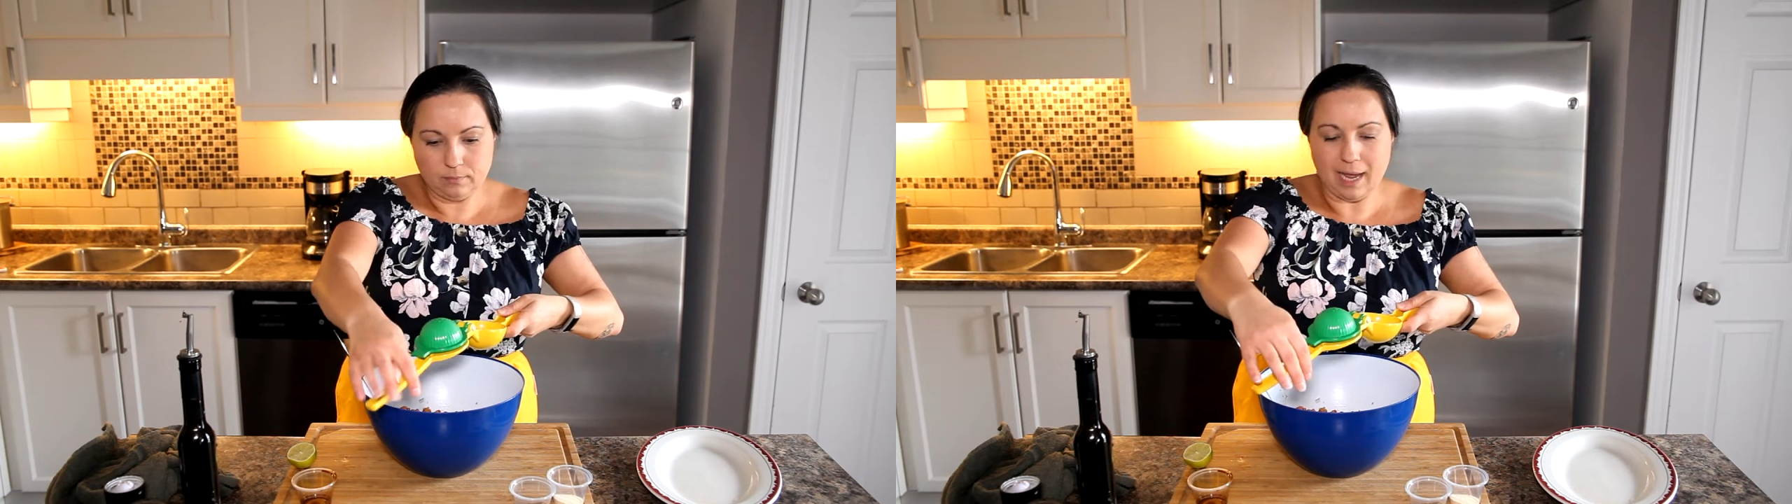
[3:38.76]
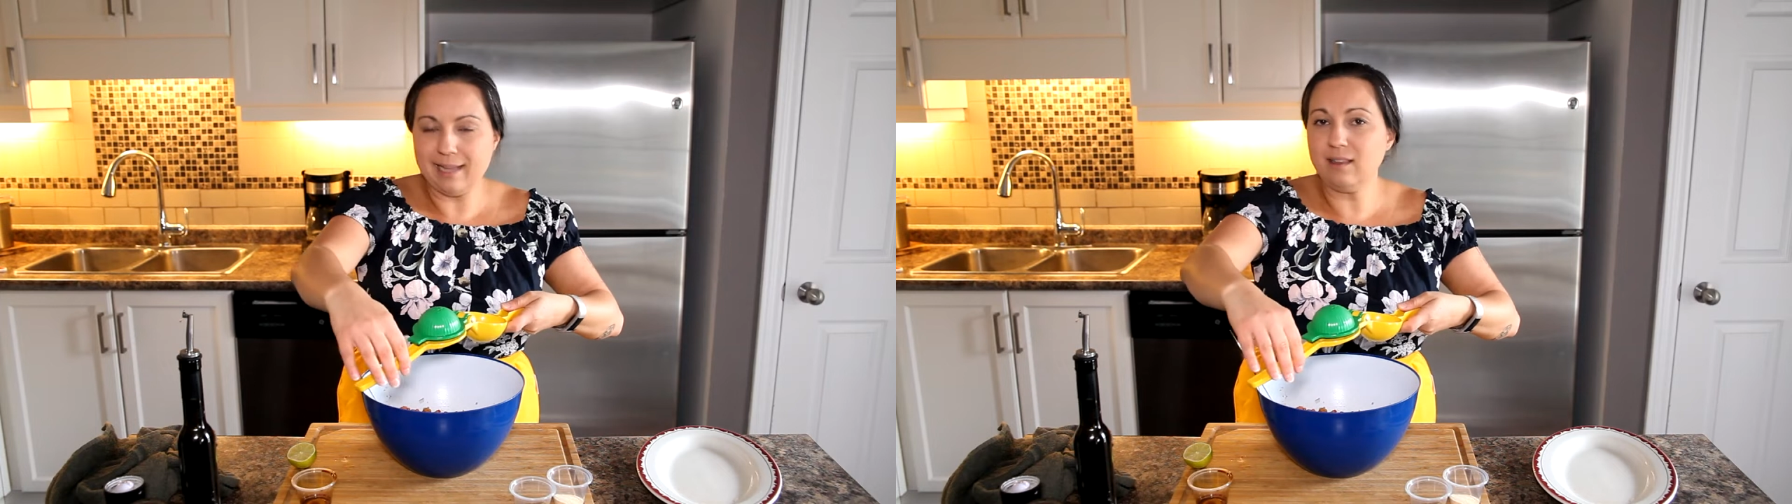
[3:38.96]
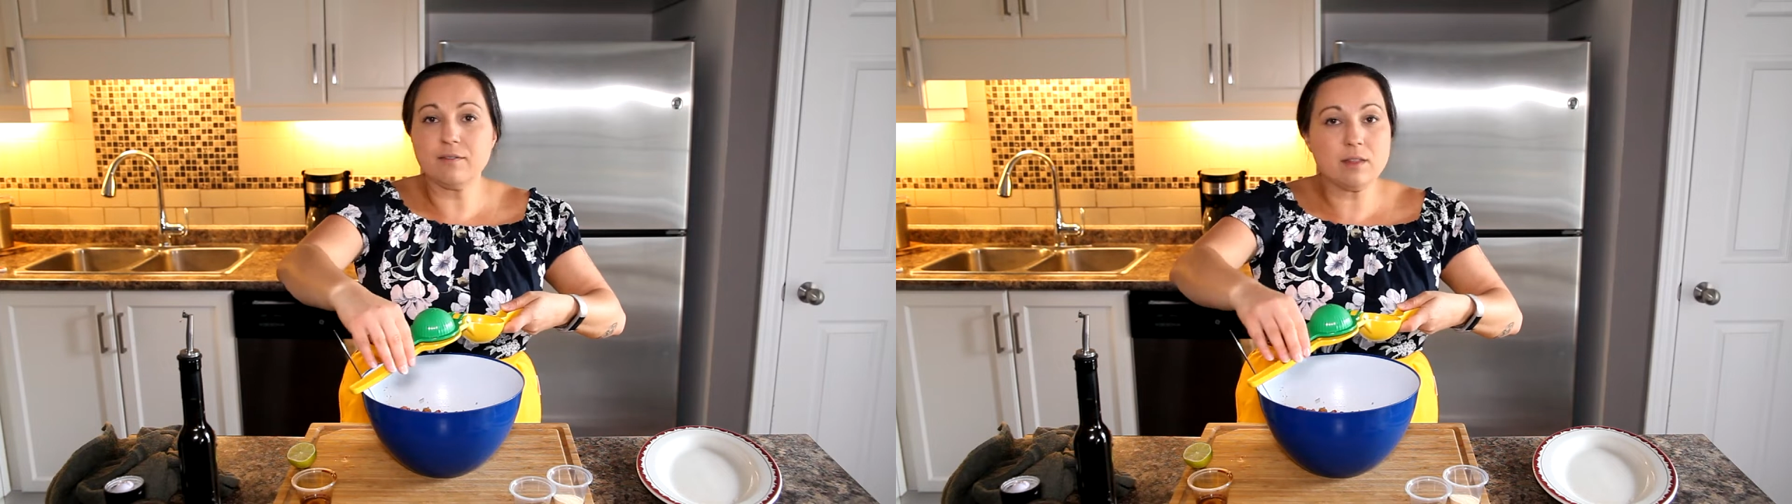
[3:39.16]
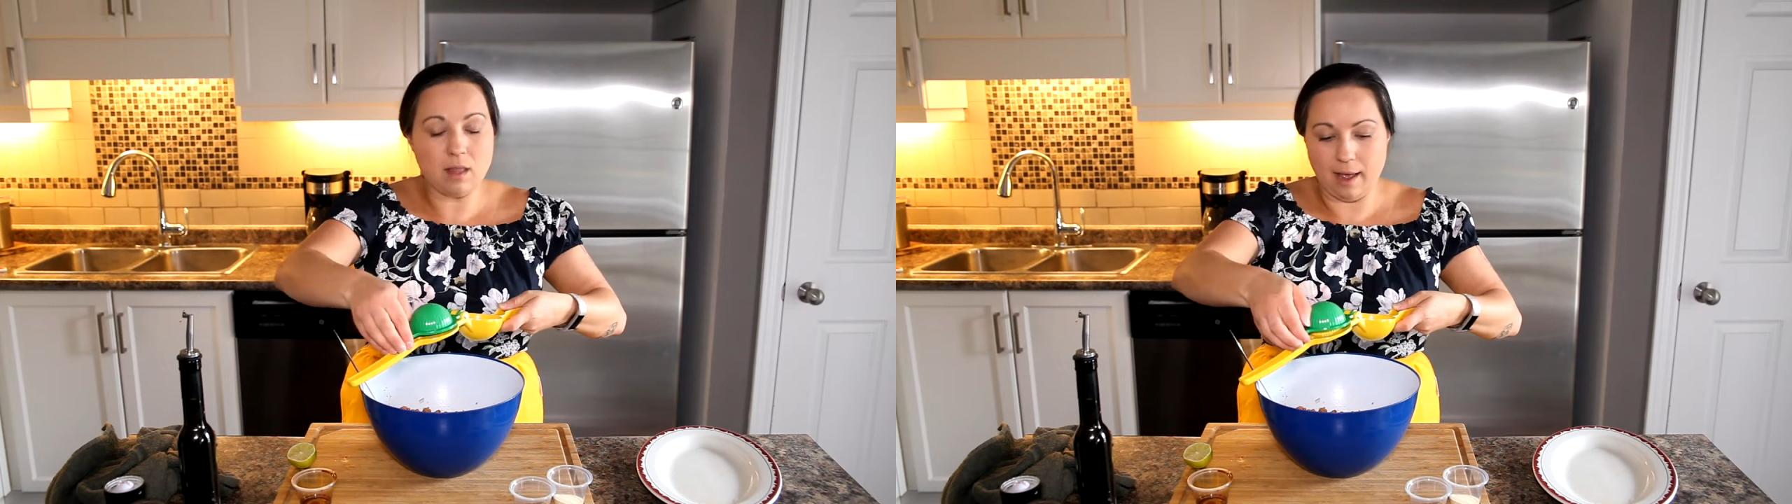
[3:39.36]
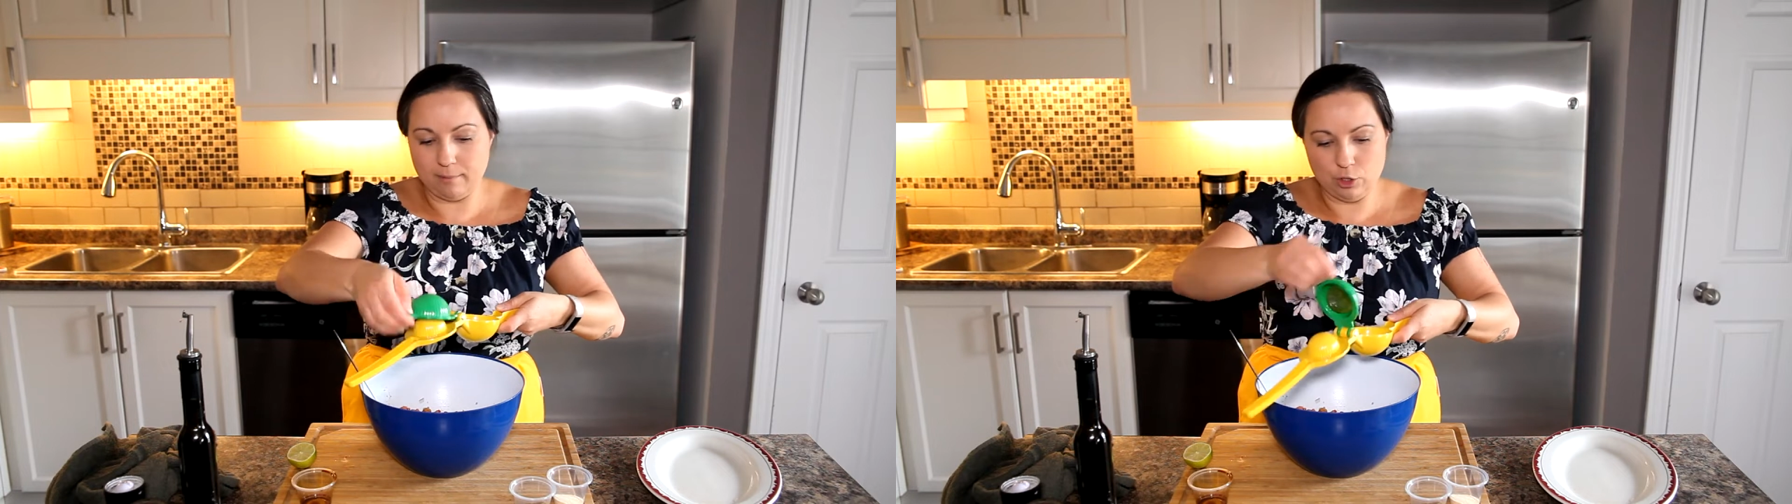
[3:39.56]
I love the
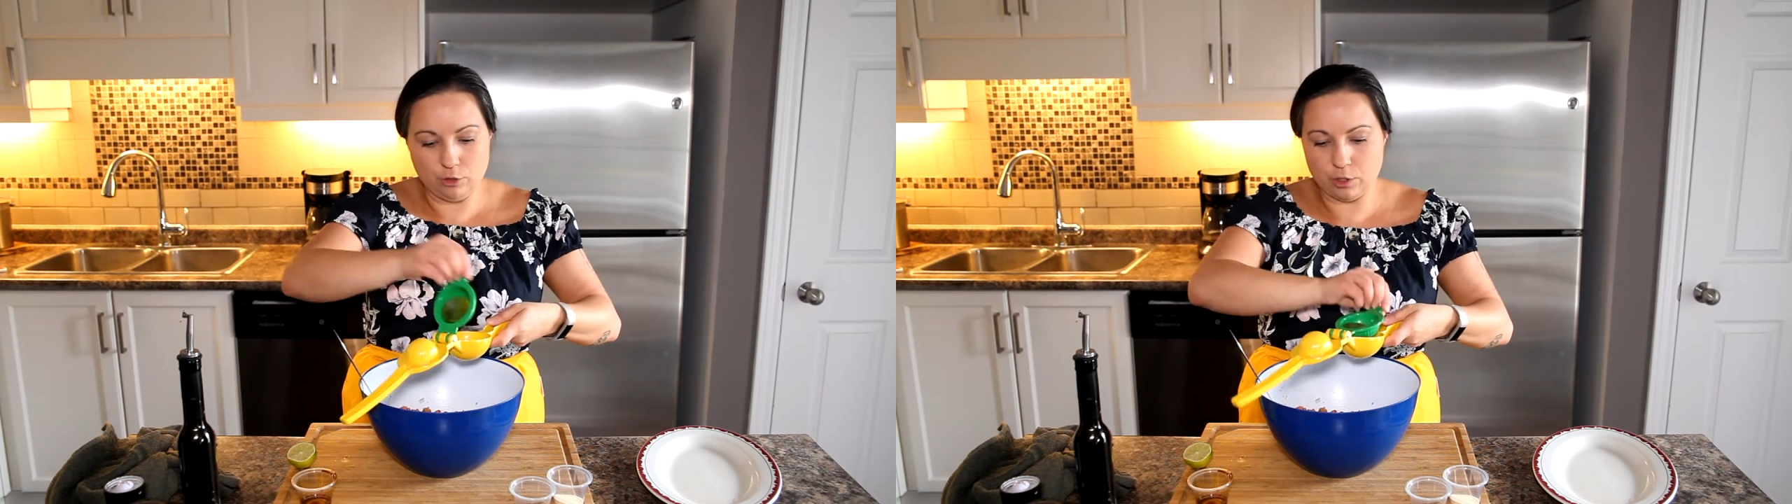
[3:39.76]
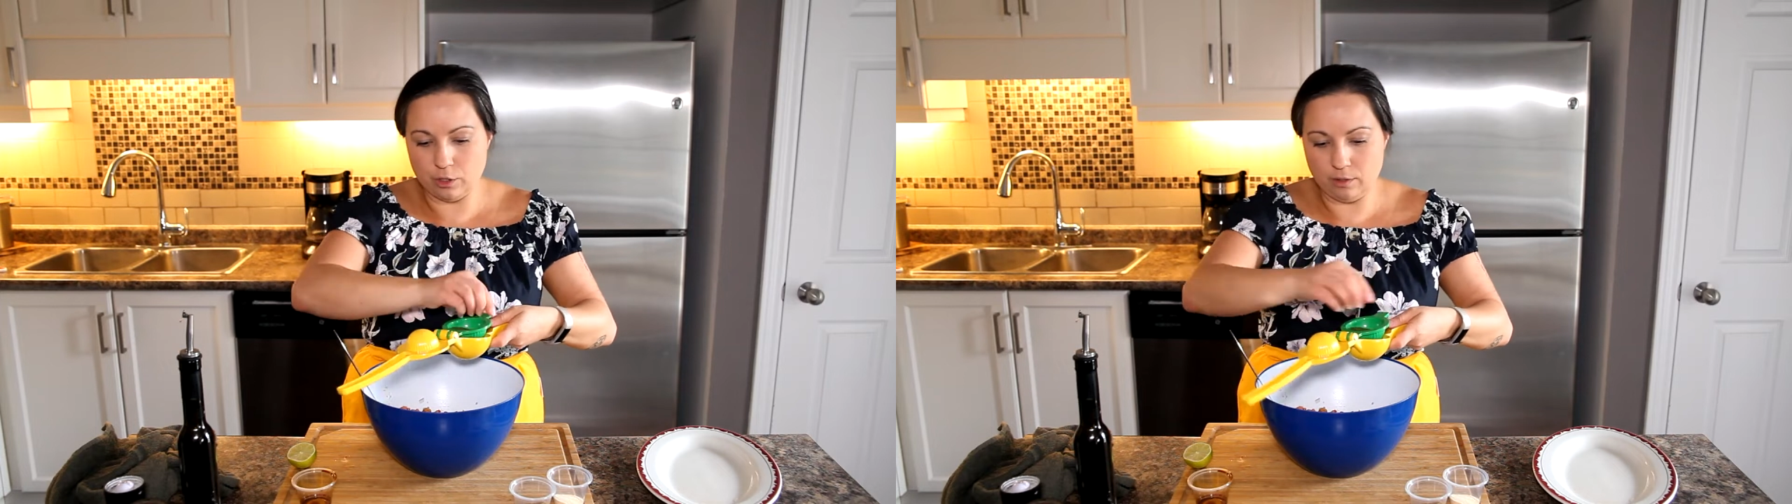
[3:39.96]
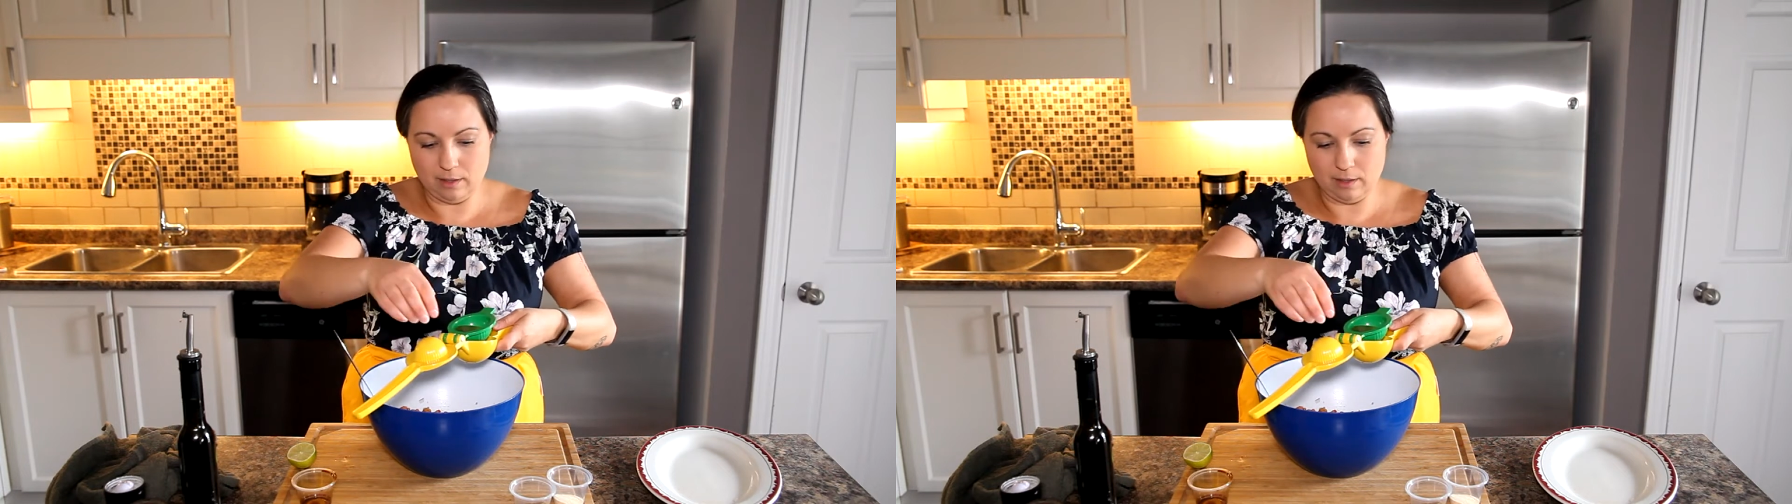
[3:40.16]
lime juicer,